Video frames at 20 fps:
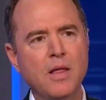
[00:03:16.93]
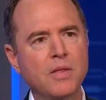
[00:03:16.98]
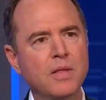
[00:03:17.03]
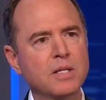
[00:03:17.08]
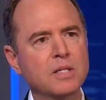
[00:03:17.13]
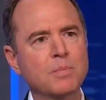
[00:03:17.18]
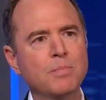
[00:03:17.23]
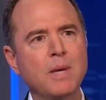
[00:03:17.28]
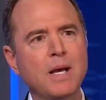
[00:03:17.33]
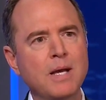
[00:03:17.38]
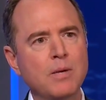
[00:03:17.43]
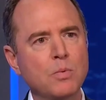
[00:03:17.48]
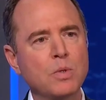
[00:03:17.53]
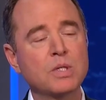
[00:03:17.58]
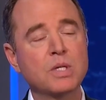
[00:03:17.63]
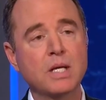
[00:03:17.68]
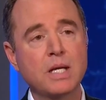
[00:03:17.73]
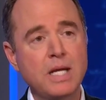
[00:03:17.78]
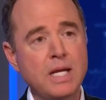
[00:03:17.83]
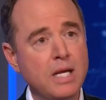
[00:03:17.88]
this man
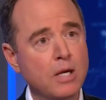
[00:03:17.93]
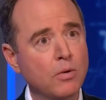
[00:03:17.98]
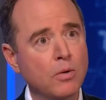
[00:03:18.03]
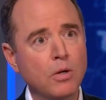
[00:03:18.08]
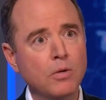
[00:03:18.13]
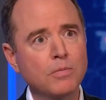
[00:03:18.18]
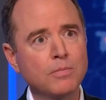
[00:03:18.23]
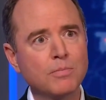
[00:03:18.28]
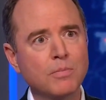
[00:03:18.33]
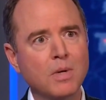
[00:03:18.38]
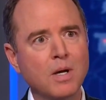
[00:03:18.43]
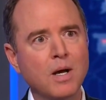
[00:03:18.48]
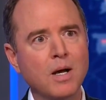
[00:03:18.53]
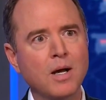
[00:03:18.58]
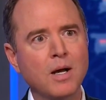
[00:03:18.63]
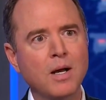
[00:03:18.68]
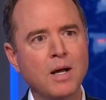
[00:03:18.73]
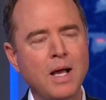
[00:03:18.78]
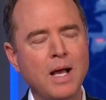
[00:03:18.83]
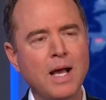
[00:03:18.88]
was a hero,
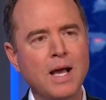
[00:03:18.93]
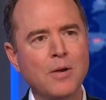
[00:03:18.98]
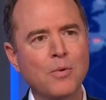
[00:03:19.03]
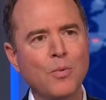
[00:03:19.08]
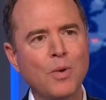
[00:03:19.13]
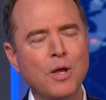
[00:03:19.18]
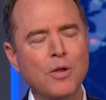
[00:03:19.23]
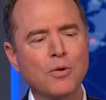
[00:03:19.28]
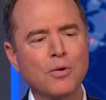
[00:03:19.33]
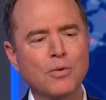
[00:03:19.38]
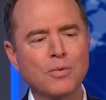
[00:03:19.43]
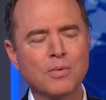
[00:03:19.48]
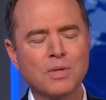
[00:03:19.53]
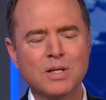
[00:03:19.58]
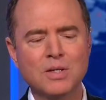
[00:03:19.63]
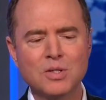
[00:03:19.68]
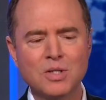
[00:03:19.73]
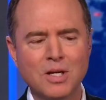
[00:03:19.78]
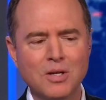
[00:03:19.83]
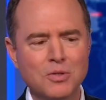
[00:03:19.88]
and whether
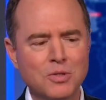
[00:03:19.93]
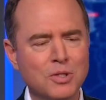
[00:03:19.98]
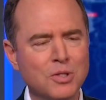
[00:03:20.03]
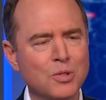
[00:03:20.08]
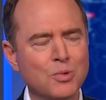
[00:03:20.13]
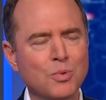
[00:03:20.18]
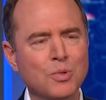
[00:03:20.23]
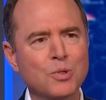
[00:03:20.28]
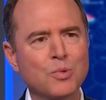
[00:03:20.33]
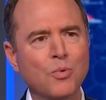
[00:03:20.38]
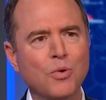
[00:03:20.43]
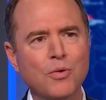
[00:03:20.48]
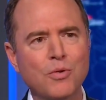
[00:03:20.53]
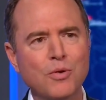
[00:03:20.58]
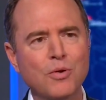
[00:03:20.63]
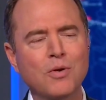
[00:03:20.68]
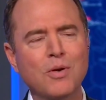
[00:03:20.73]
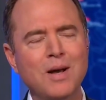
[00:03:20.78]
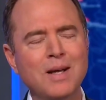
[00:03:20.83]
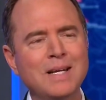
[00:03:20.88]
the intelligence was worth
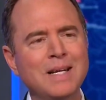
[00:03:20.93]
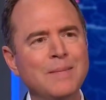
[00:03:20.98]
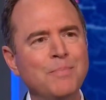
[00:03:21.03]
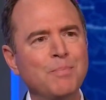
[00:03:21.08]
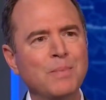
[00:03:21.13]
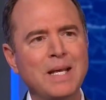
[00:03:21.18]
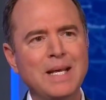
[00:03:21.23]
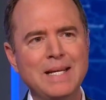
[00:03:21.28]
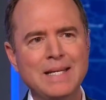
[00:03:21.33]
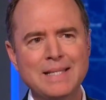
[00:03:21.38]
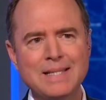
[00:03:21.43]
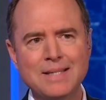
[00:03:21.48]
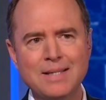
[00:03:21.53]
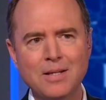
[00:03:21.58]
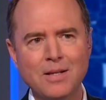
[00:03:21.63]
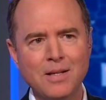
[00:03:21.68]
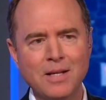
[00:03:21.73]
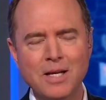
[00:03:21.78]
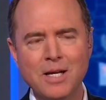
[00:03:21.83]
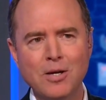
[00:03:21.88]
it or not, he's
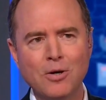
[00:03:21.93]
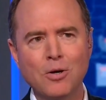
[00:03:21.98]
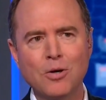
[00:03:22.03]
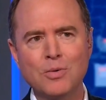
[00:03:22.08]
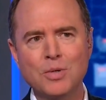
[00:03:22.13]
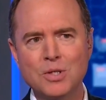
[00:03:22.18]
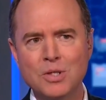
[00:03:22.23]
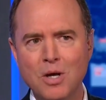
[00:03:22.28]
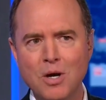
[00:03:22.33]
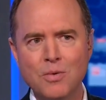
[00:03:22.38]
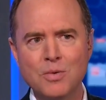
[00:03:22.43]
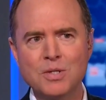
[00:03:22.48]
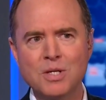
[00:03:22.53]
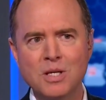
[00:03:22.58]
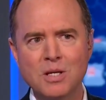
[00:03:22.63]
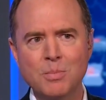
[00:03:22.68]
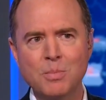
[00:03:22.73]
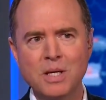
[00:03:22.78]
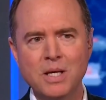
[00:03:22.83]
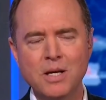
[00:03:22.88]
still a hero. He's always
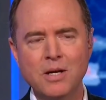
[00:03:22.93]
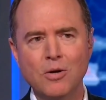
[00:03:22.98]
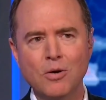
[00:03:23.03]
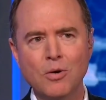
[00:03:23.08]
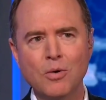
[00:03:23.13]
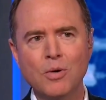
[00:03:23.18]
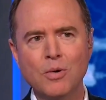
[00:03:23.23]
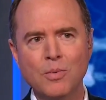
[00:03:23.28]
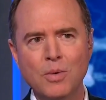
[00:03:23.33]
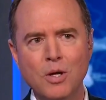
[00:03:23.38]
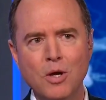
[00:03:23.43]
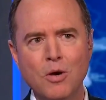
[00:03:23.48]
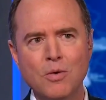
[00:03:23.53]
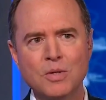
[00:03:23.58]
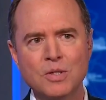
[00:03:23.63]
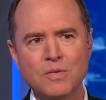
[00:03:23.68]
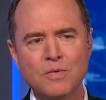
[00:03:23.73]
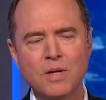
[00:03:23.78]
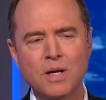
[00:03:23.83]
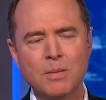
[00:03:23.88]
going to be a hero, and we
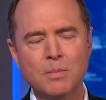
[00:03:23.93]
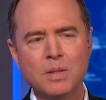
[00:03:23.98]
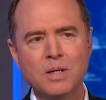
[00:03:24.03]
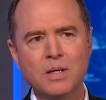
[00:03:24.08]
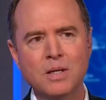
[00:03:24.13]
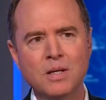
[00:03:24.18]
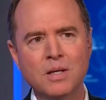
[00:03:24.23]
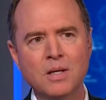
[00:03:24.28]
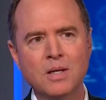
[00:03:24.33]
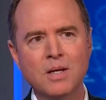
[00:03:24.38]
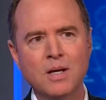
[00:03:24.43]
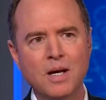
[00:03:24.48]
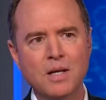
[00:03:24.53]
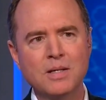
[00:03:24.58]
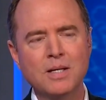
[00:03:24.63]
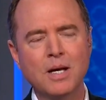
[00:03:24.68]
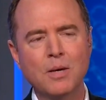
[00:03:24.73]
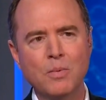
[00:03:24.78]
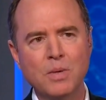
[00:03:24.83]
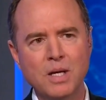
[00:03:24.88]
owe his family a
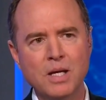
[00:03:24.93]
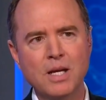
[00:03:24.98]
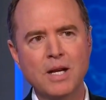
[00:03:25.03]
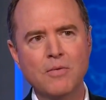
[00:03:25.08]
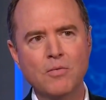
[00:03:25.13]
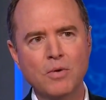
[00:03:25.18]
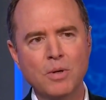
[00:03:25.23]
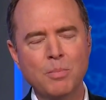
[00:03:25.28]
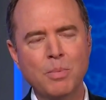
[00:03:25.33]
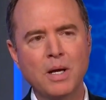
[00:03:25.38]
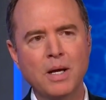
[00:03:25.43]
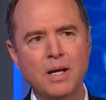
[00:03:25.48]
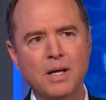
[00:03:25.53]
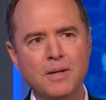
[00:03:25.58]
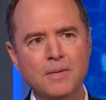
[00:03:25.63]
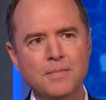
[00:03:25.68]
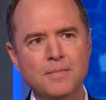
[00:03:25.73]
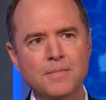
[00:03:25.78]
debt we can never repay.